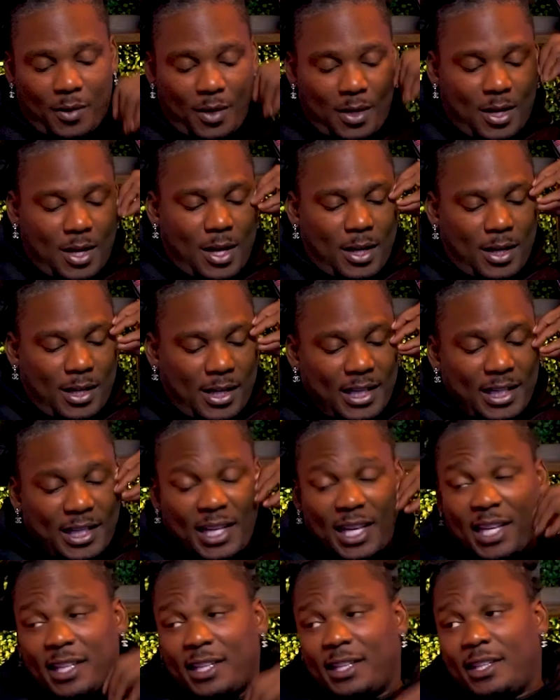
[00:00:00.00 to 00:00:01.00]
Yeah, and
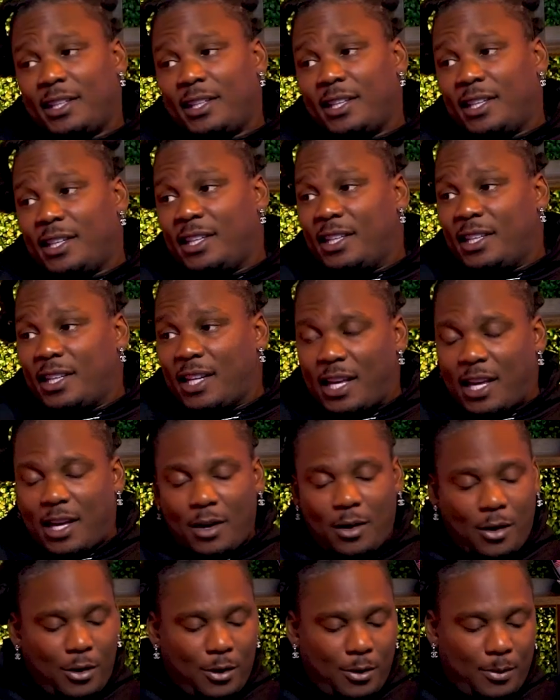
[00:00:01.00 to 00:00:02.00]
they at
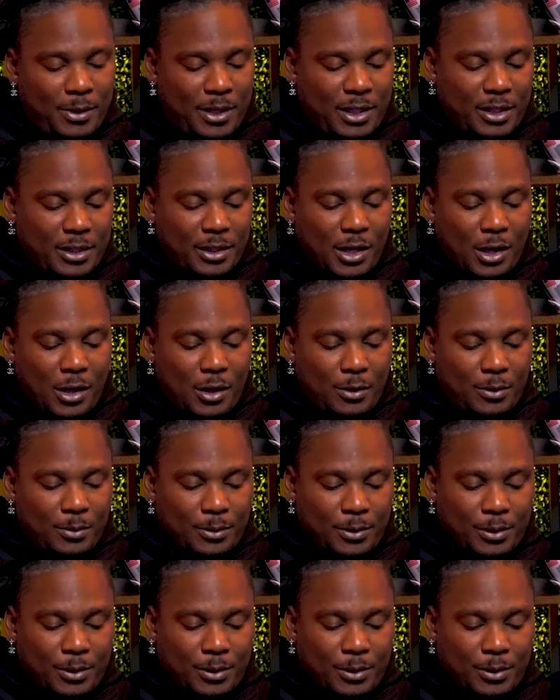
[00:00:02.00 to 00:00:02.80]
home in a dome.